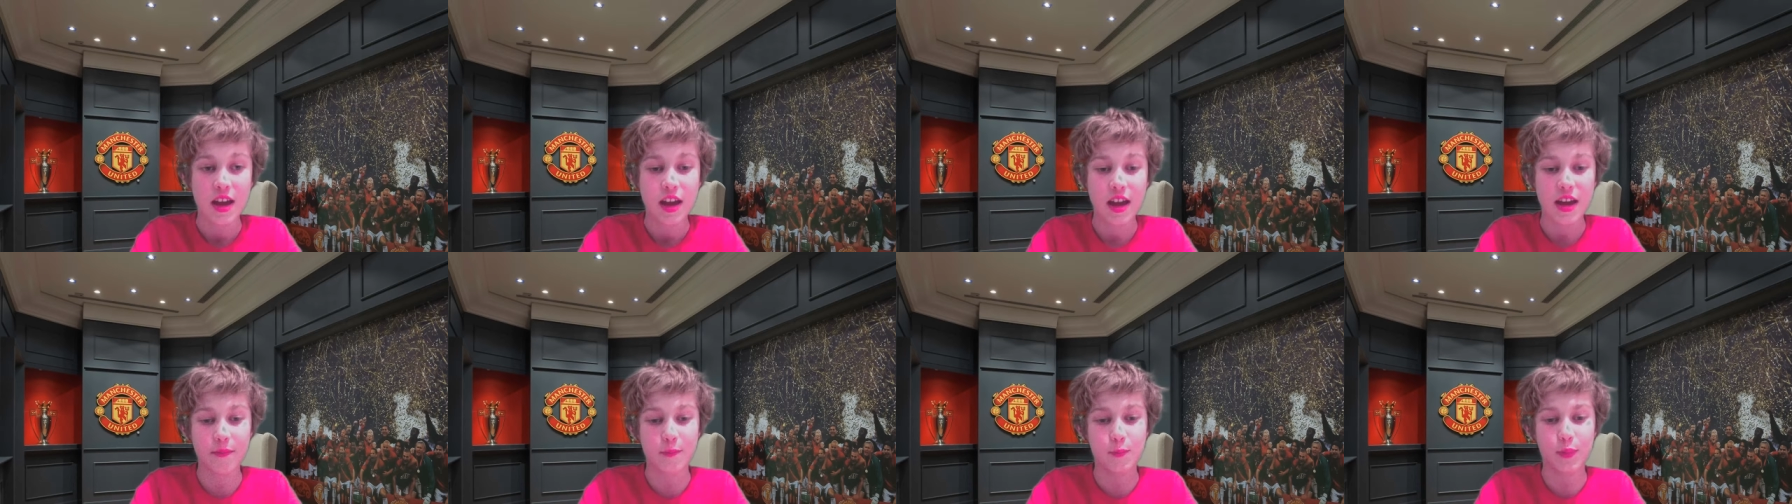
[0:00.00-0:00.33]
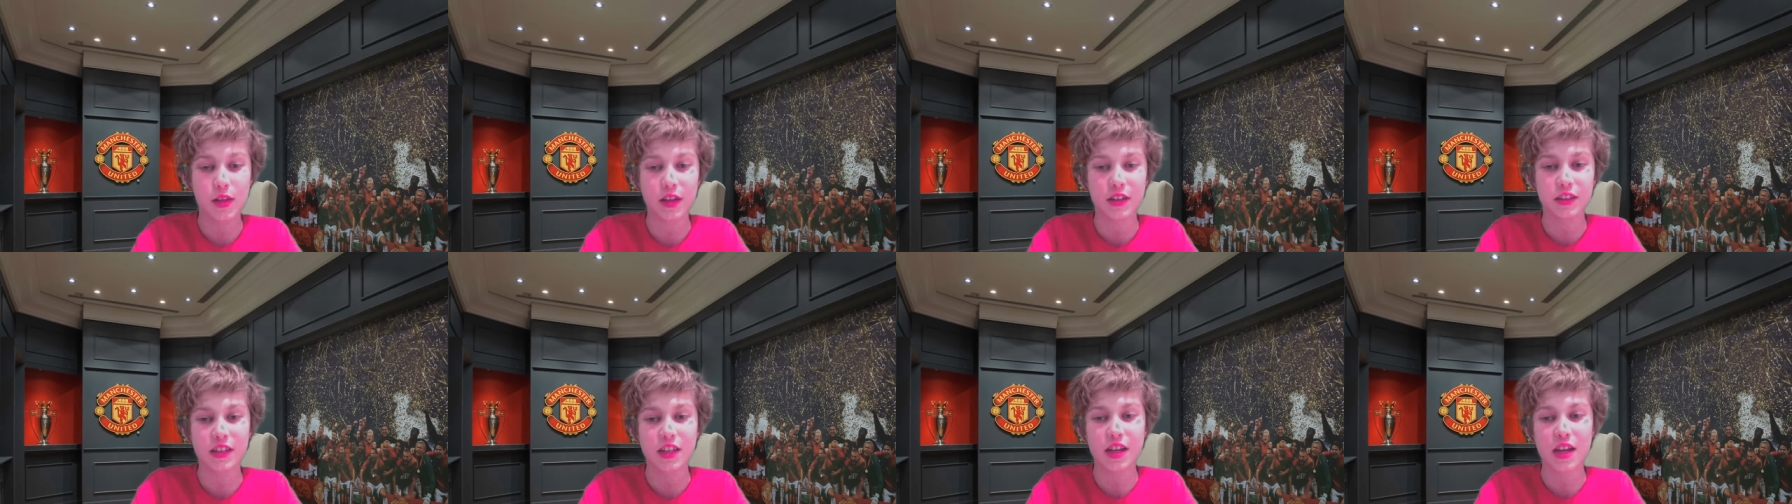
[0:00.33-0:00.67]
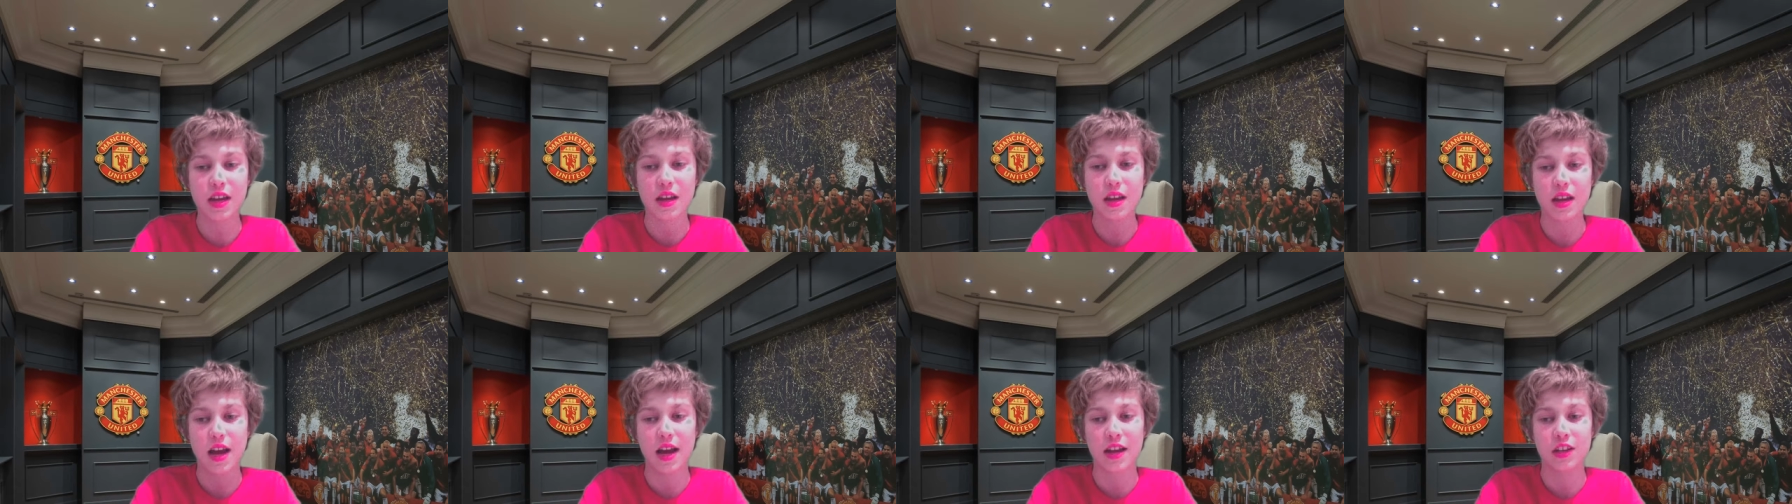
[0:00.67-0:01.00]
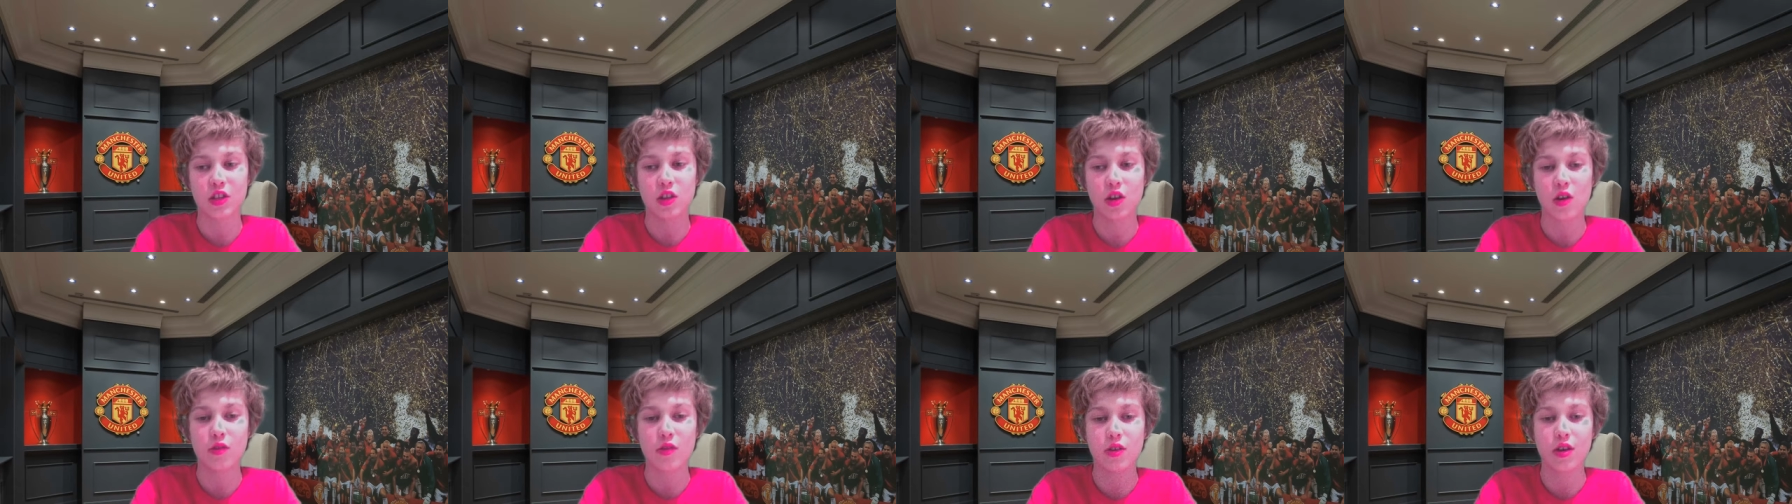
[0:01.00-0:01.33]
If bloody
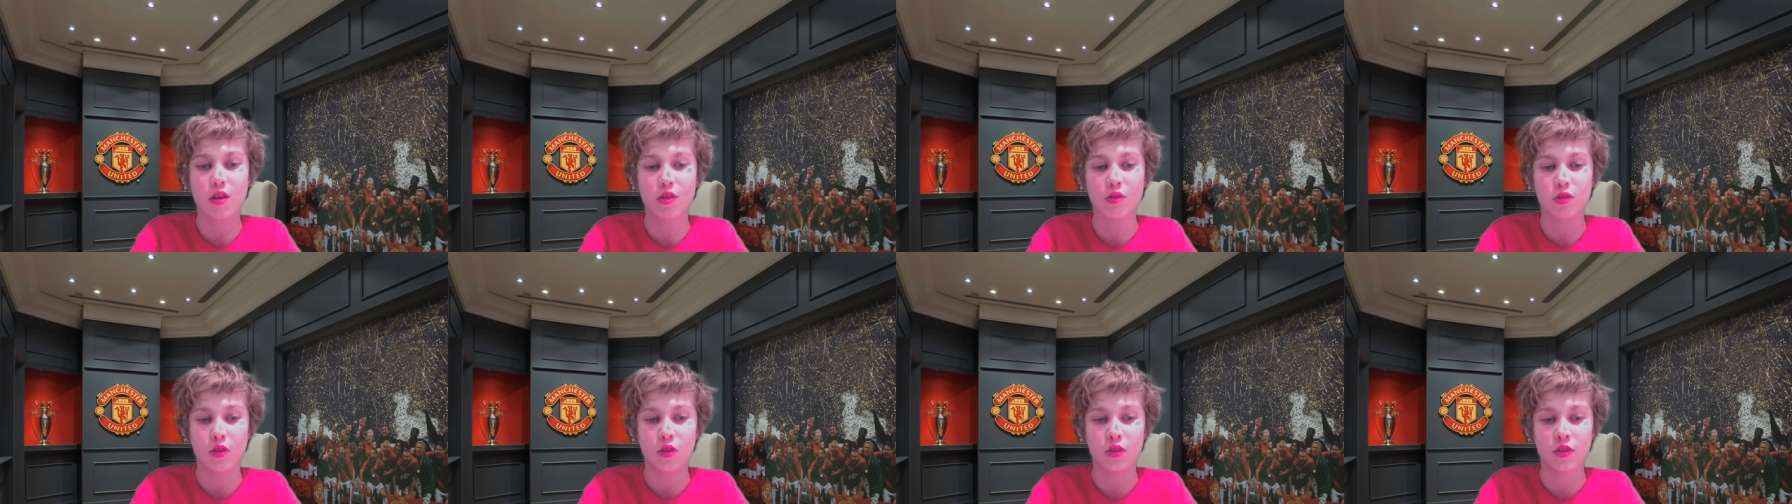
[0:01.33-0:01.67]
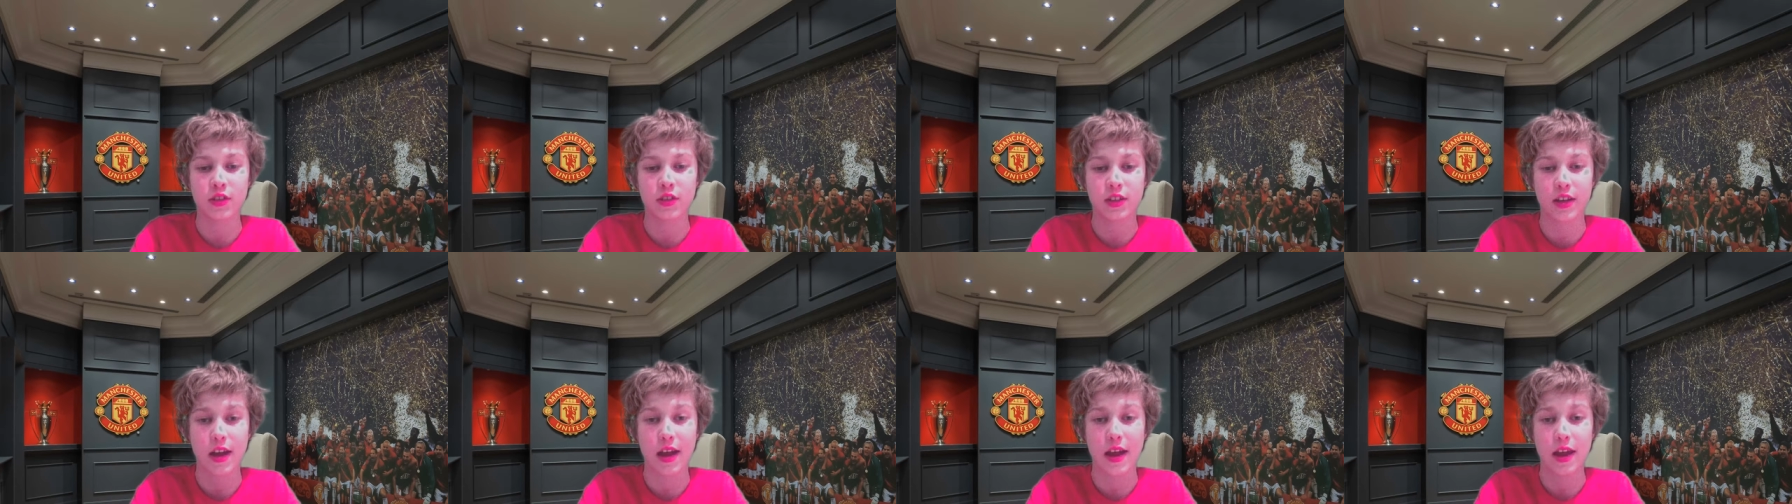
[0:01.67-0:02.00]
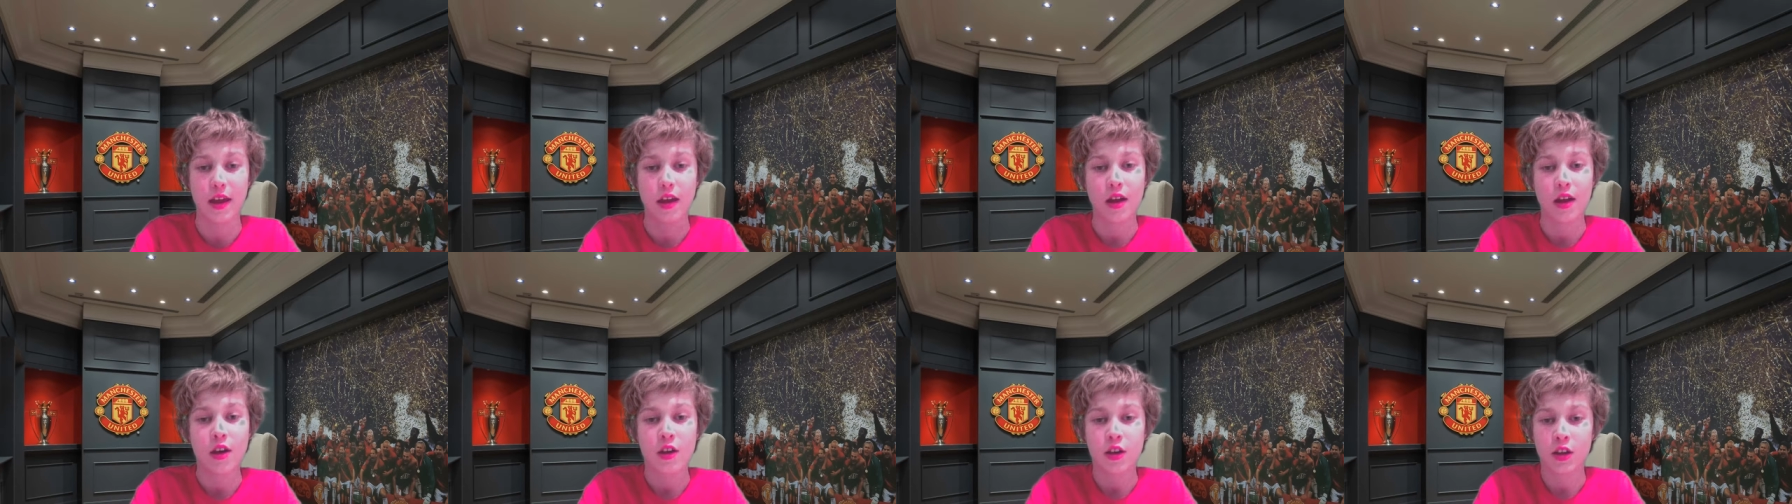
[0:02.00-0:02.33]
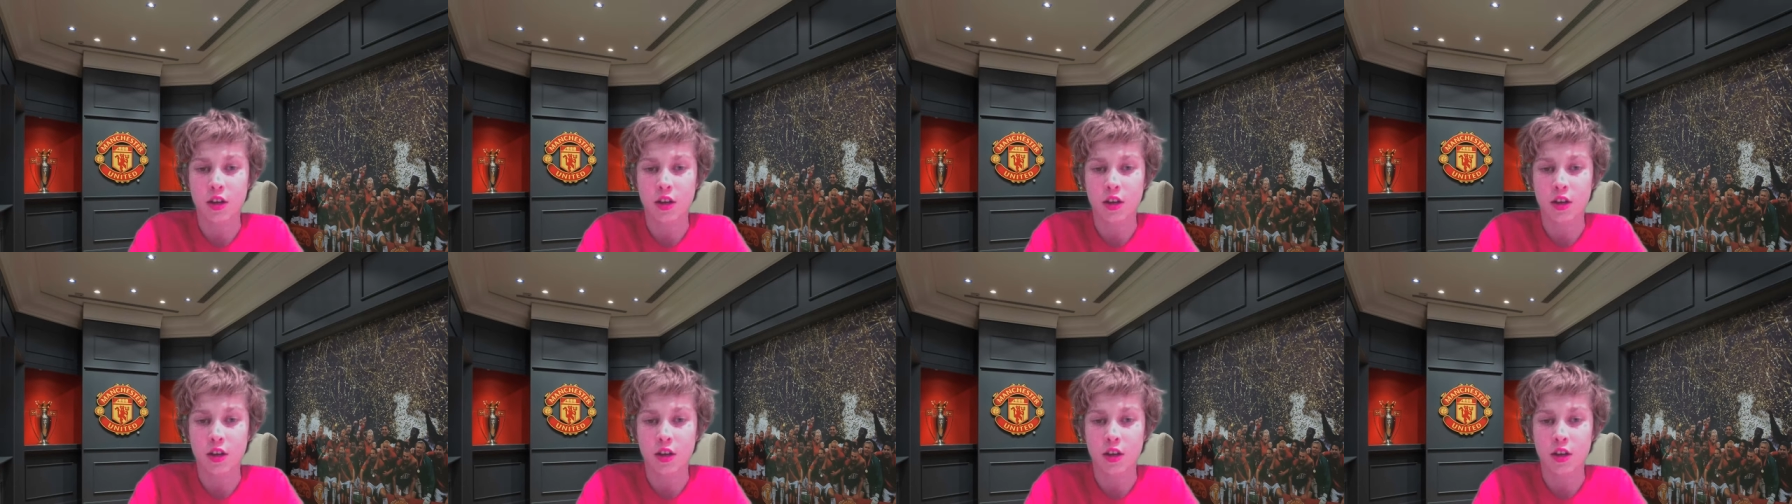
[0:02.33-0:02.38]
Antonio Conte